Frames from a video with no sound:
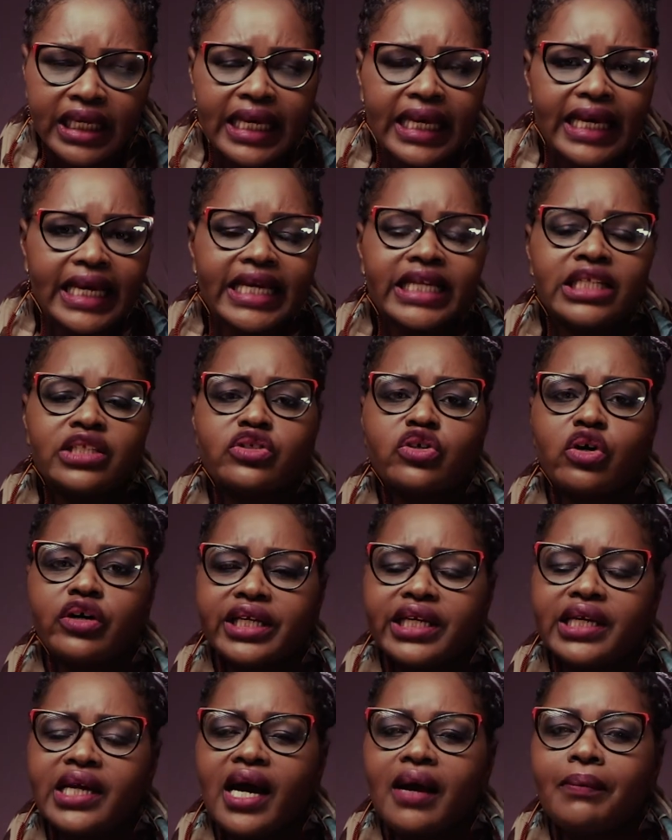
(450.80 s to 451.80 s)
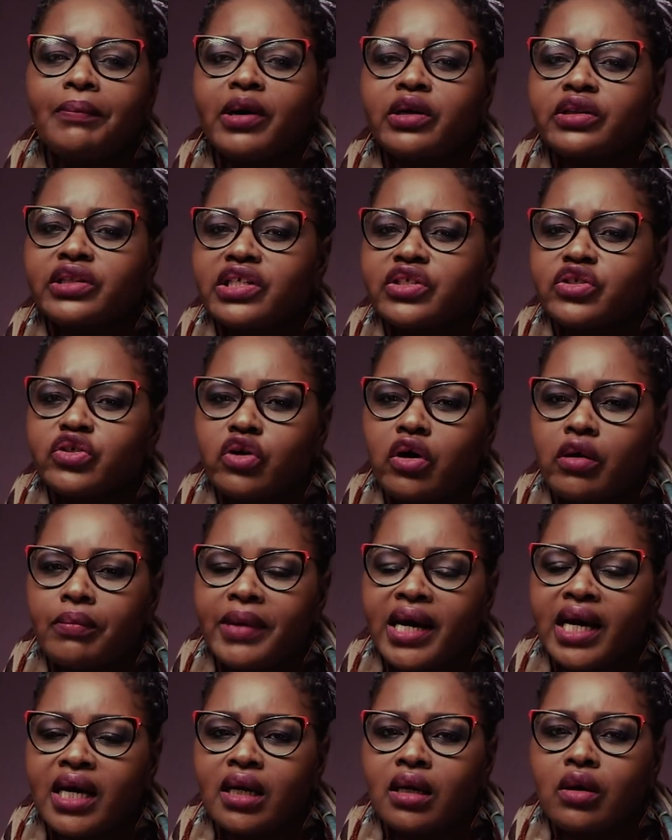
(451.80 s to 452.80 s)
In talking about the
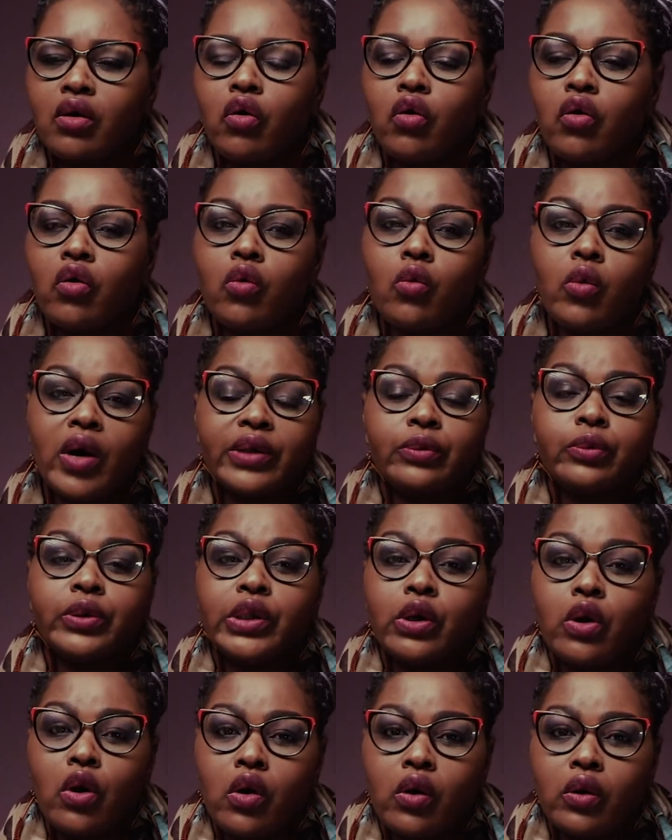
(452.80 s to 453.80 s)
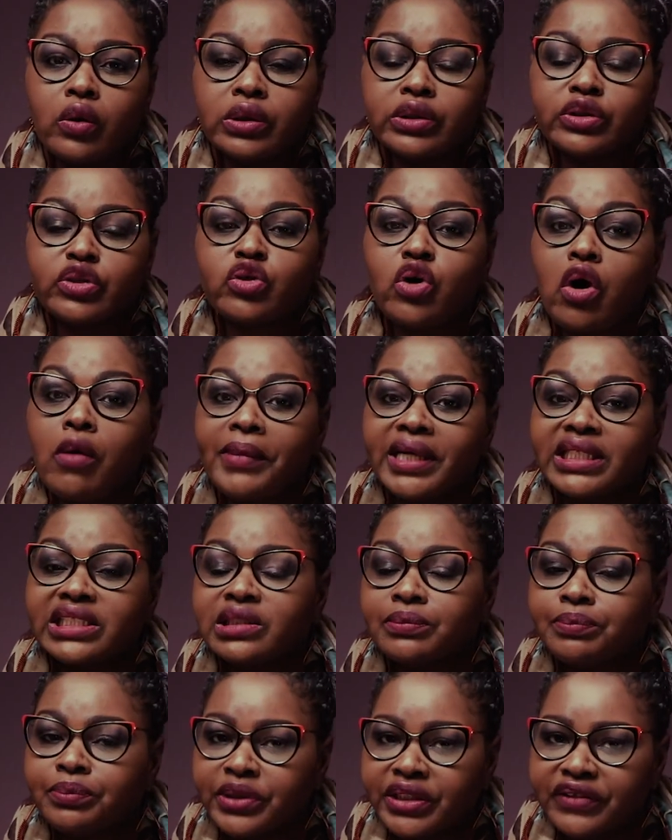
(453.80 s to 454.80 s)
trauma, or what we call trauma
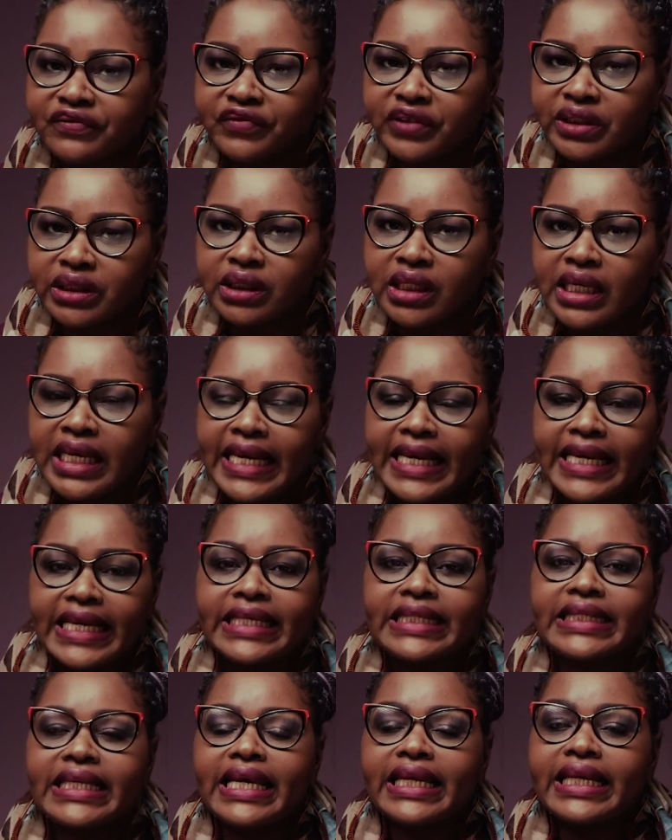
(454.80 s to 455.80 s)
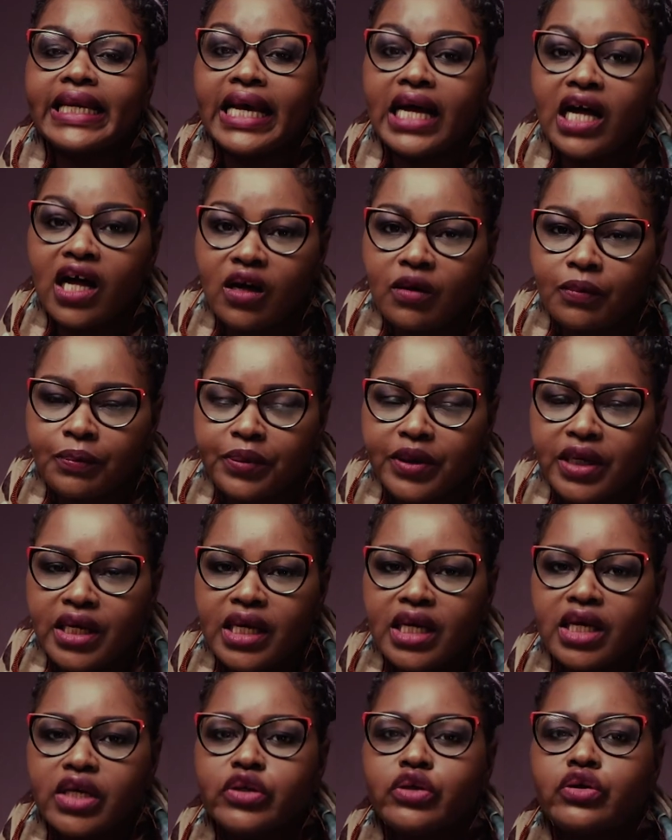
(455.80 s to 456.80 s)
debriefing, it can help,
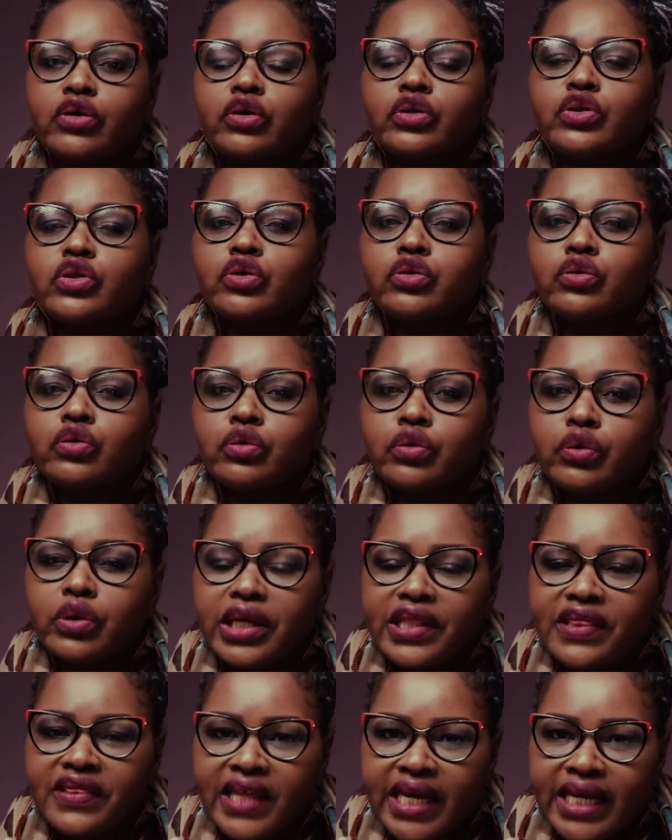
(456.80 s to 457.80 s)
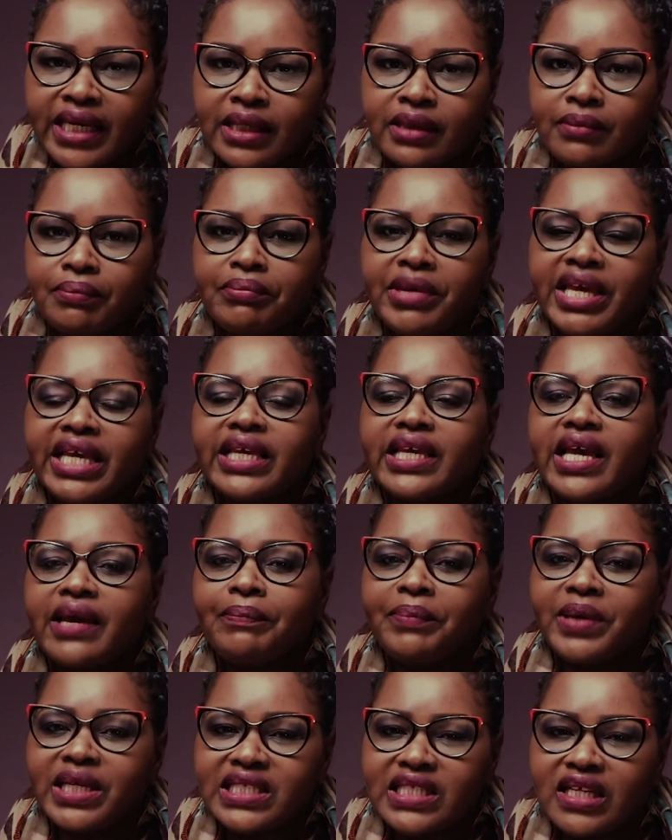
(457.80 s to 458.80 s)
to then make a
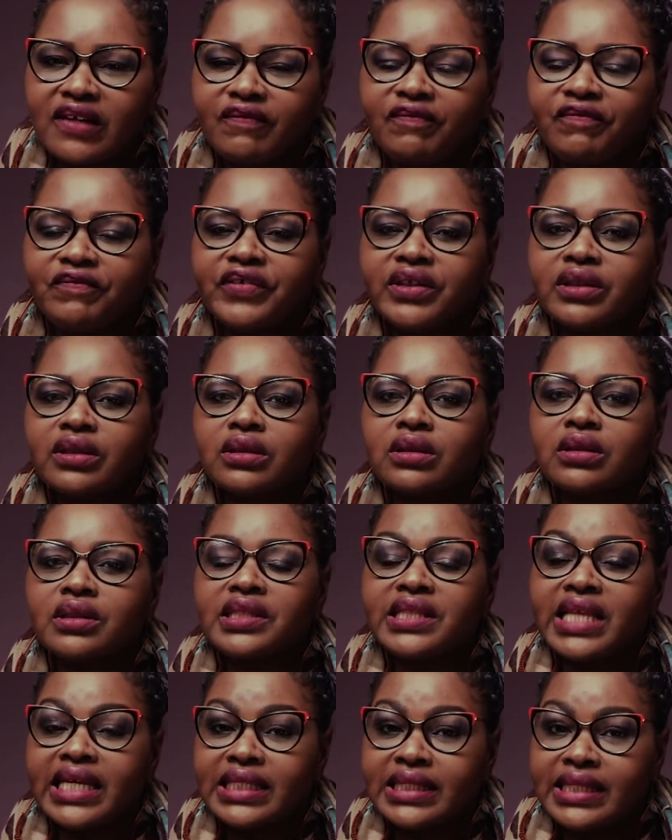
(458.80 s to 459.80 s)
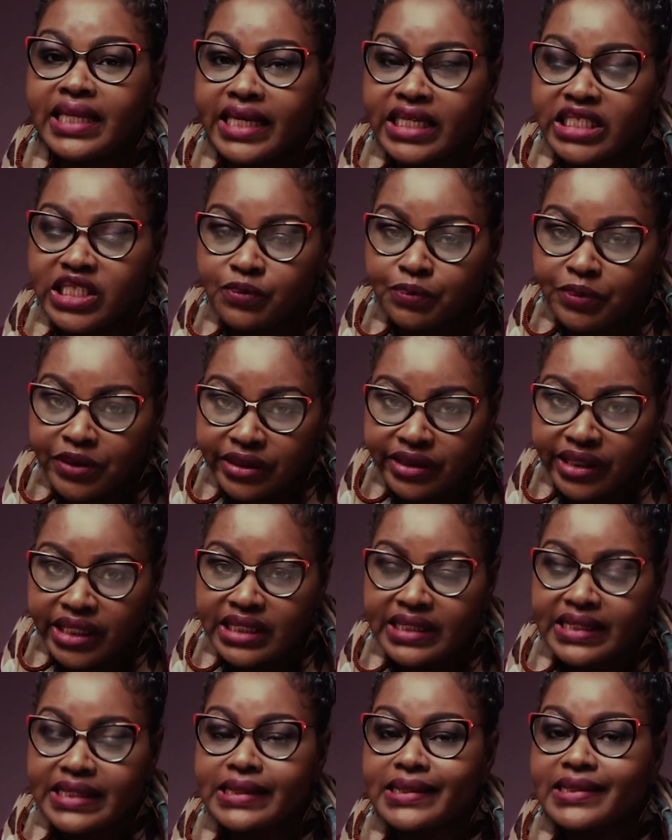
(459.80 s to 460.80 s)
person feel that the
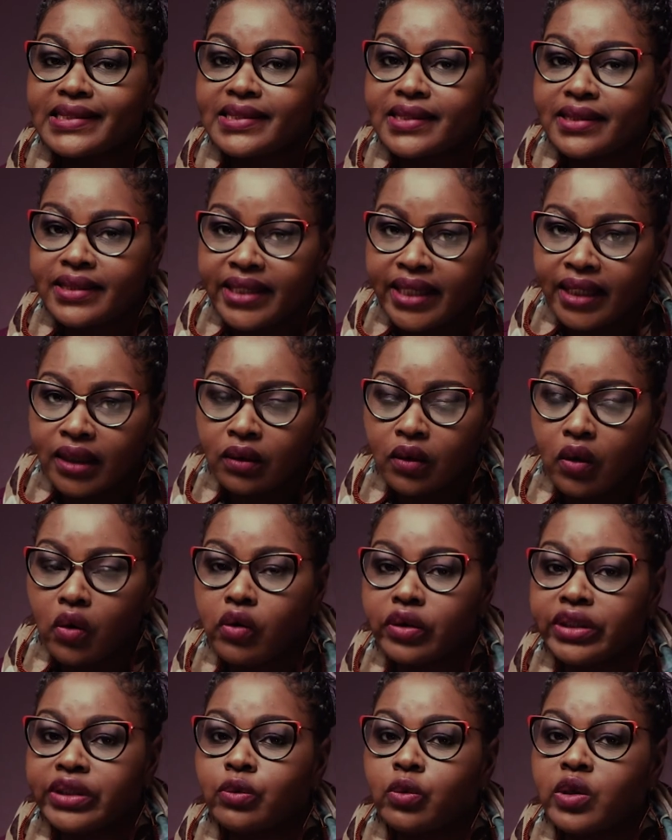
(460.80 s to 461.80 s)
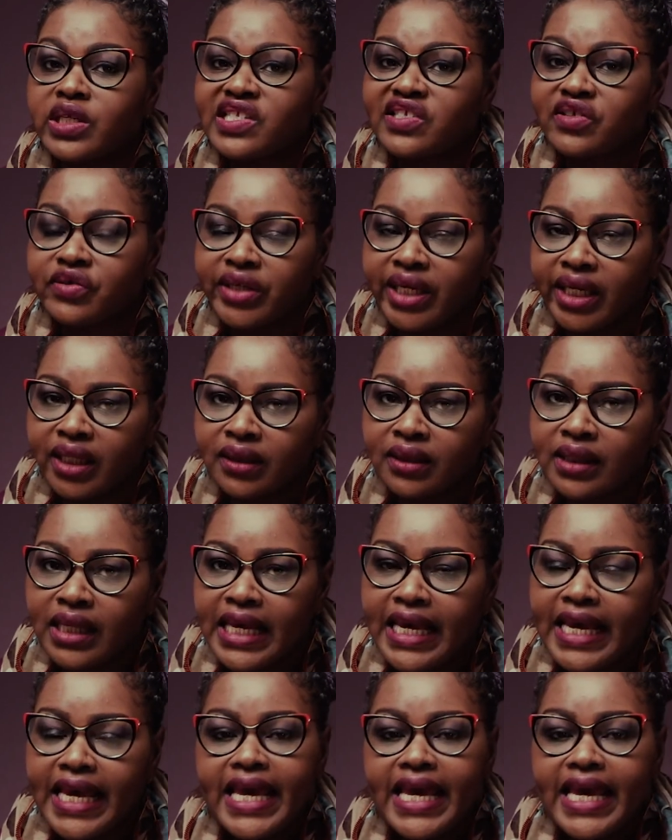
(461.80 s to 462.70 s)
experience is real, or it was real,